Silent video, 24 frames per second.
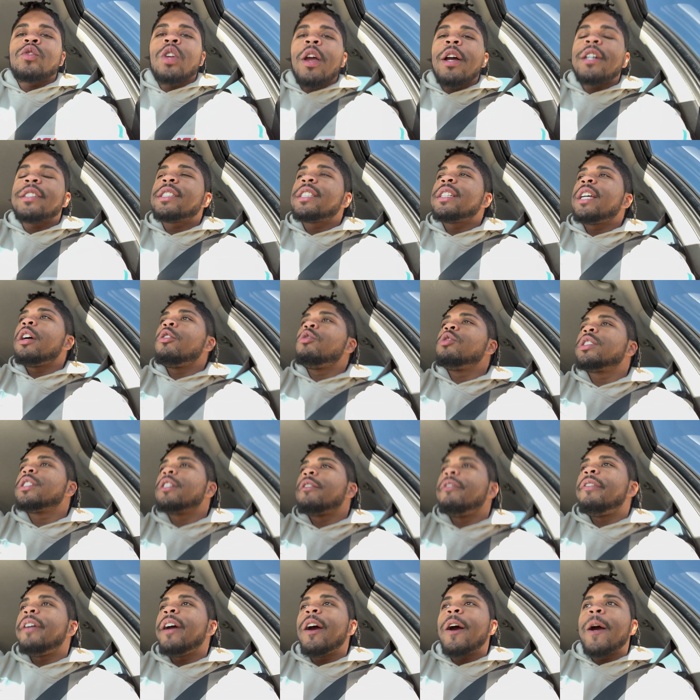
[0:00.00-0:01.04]
Yesterday was a
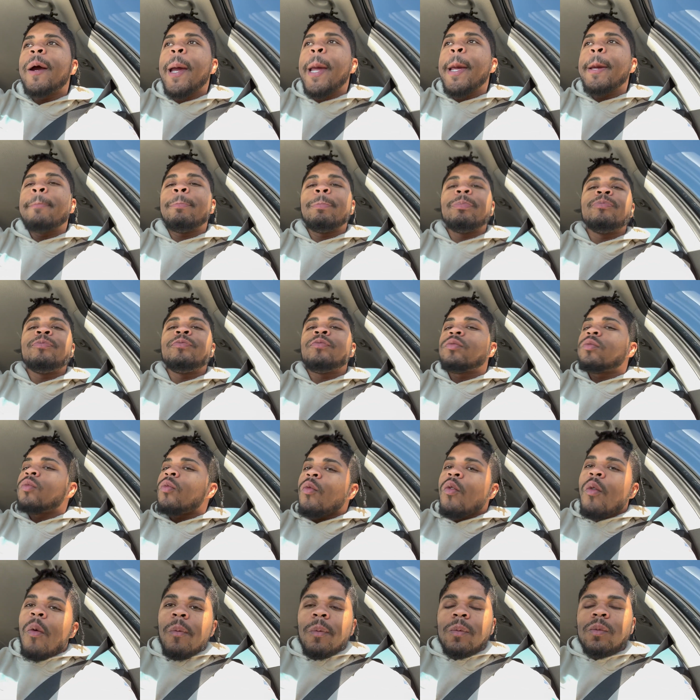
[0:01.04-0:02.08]
very
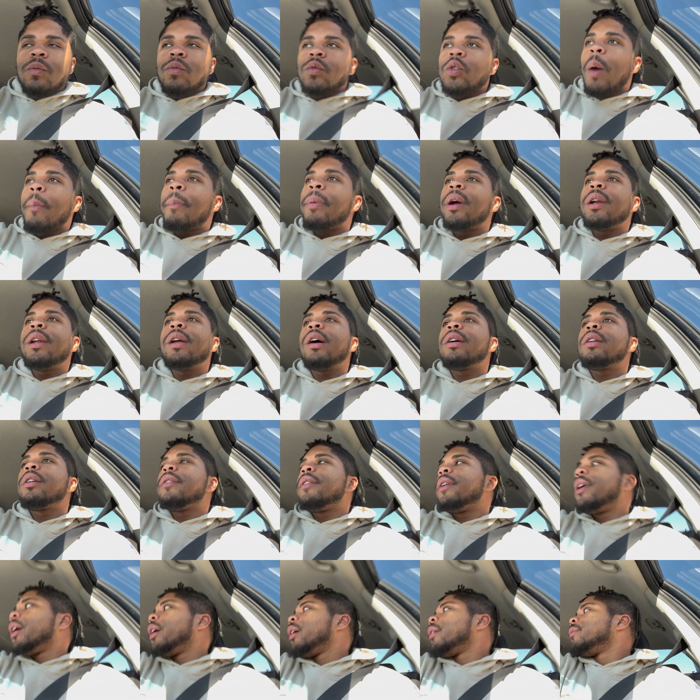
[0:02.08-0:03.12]
productive
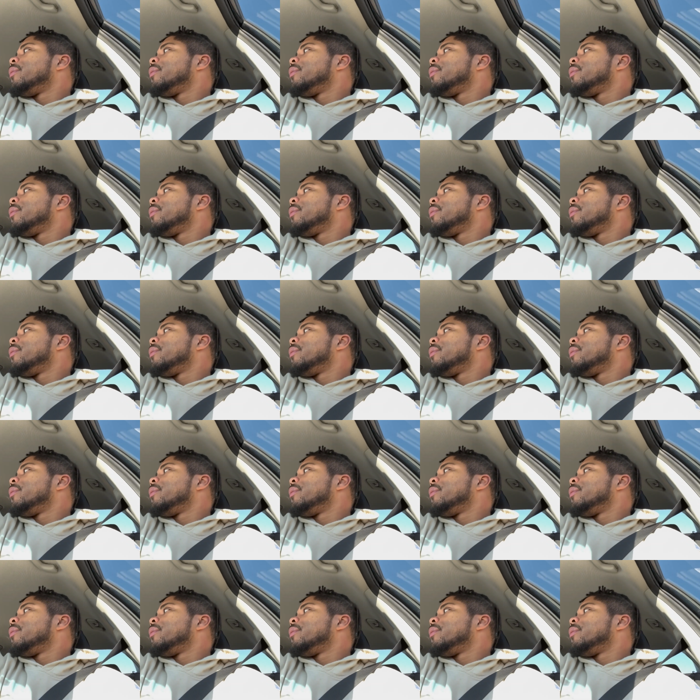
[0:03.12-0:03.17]
day.